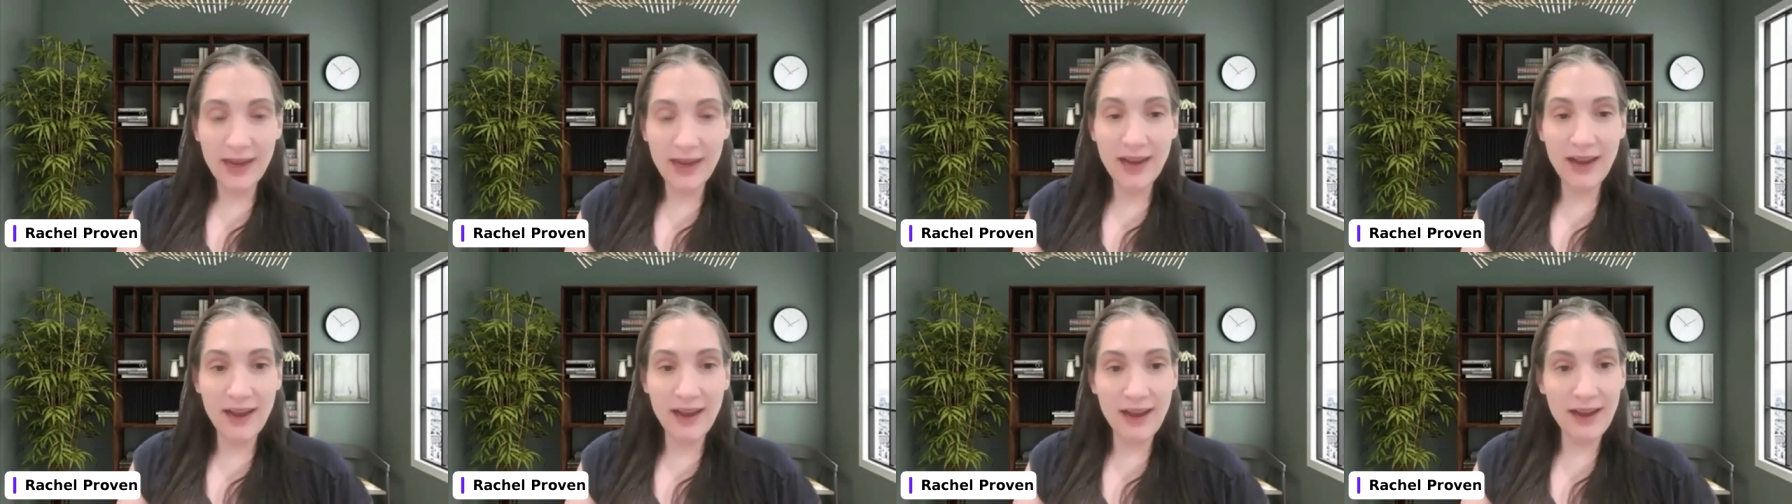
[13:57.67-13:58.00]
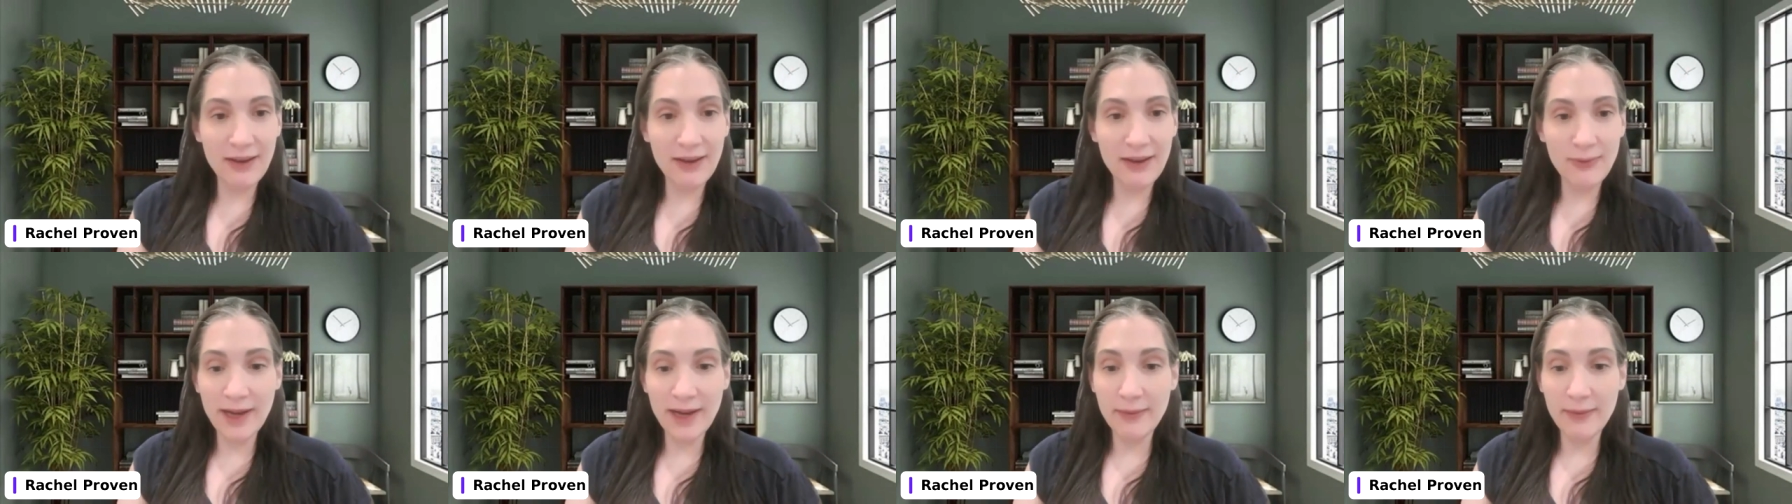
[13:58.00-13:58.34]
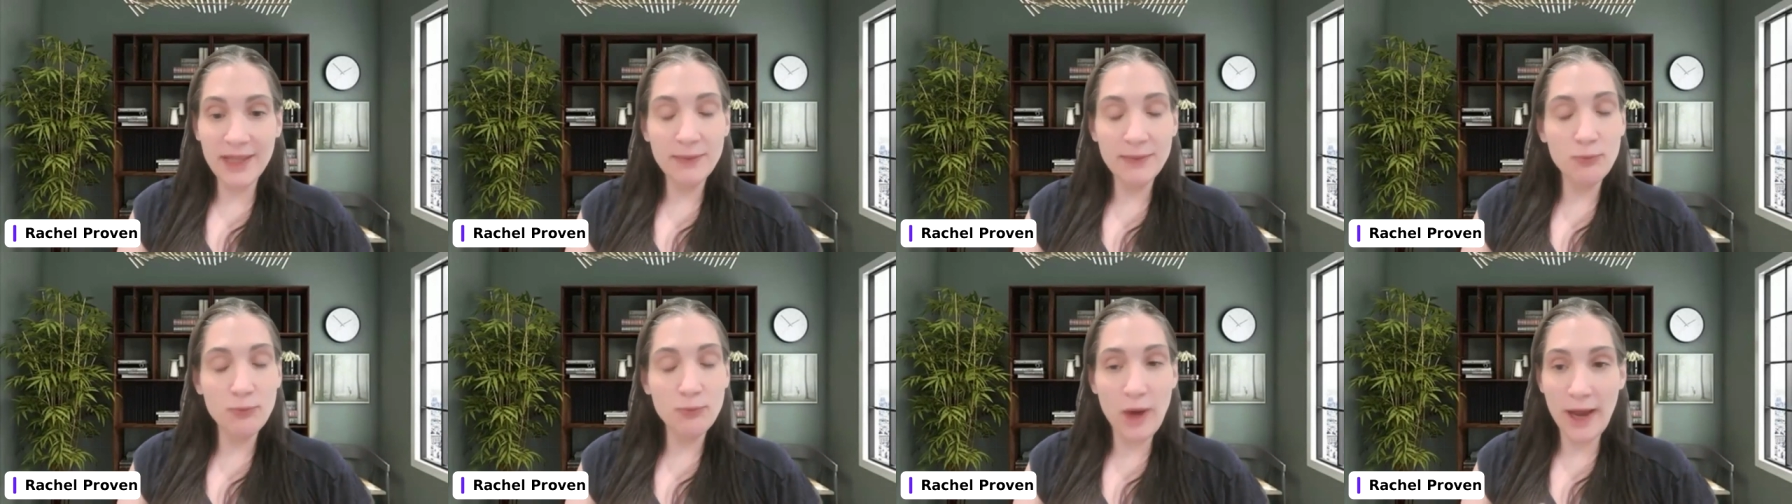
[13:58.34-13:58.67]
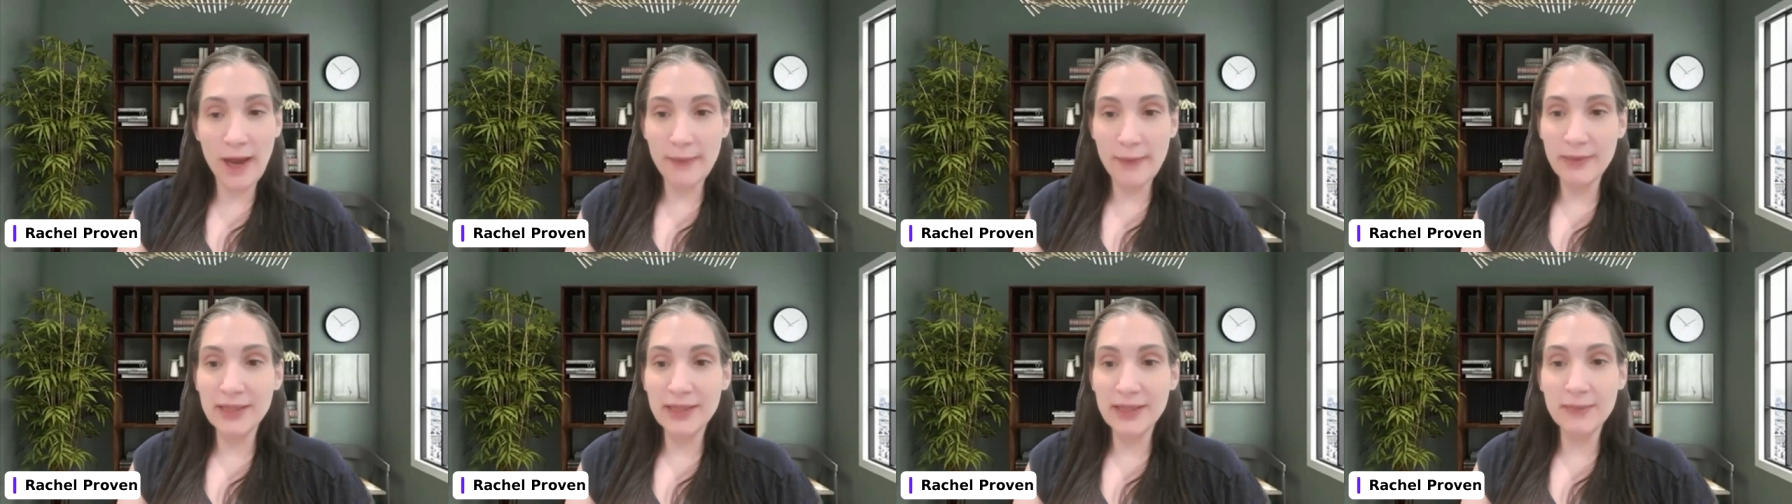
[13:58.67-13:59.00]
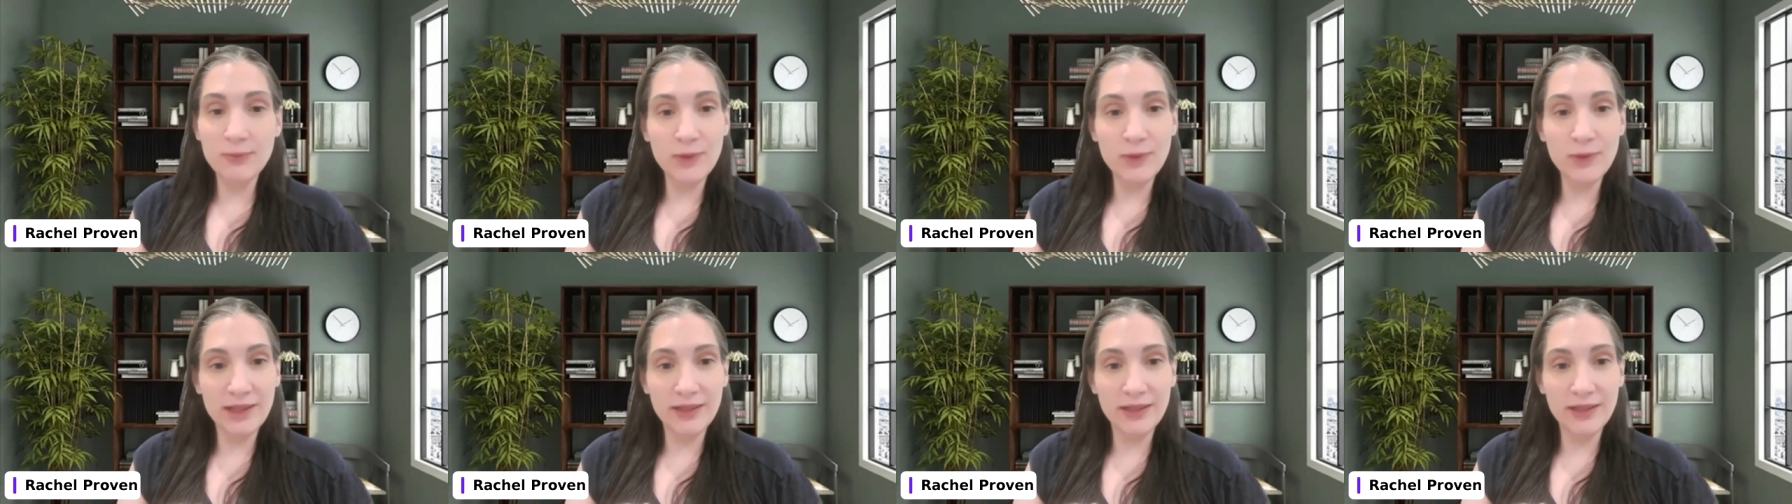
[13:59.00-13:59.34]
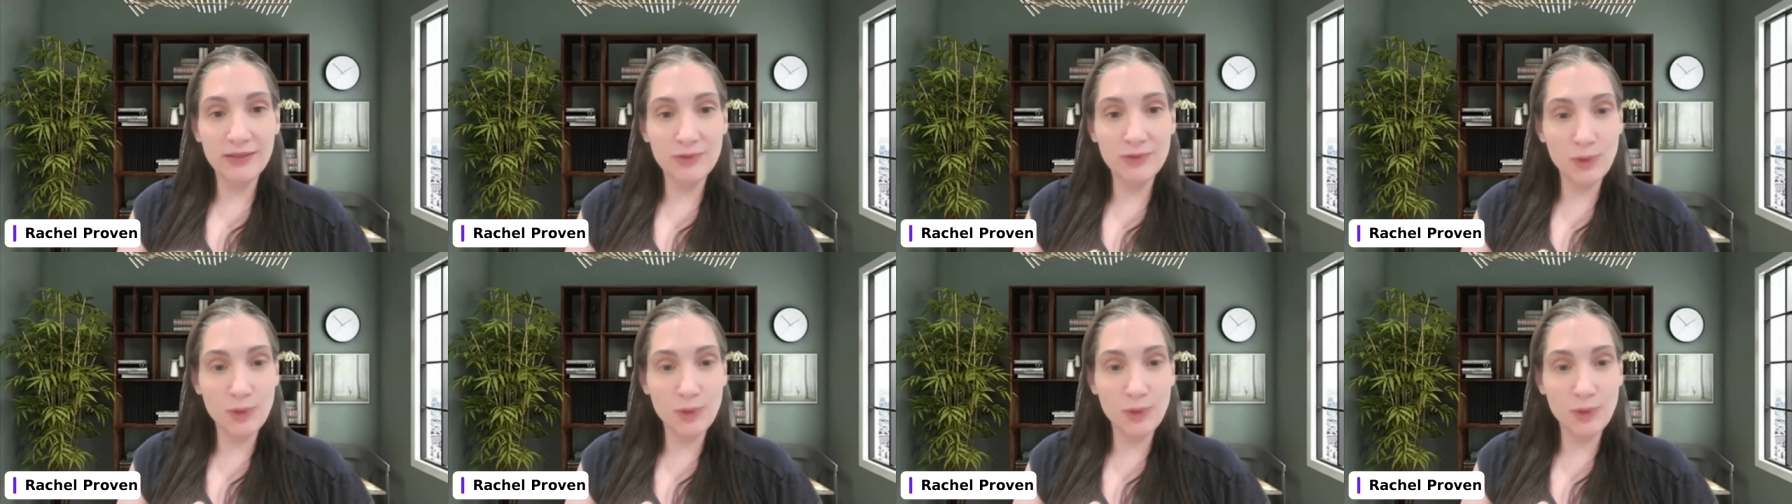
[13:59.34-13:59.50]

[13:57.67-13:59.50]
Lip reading: I recommend bribing them with a